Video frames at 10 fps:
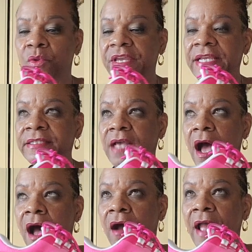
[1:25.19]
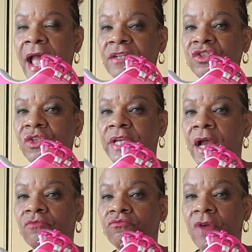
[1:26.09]
well, these are
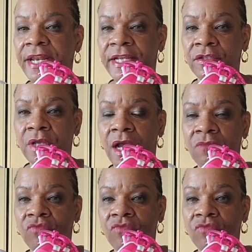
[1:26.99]
actually a running